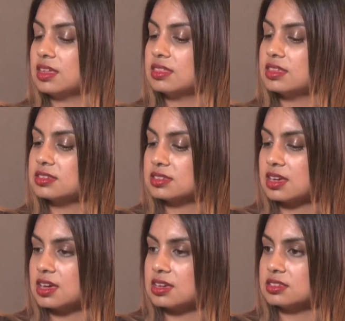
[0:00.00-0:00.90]
In this
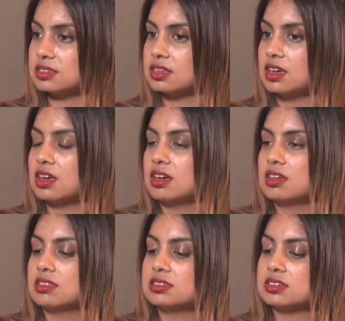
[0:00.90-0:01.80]
case,
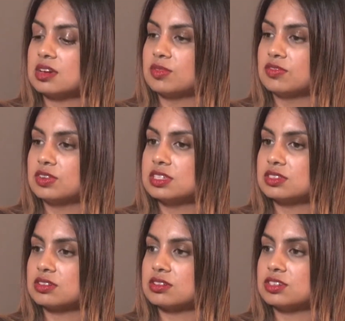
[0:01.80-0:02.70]
this type of
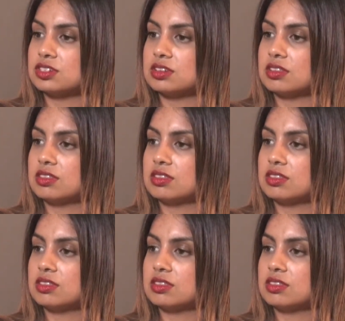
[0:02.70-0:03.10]
research,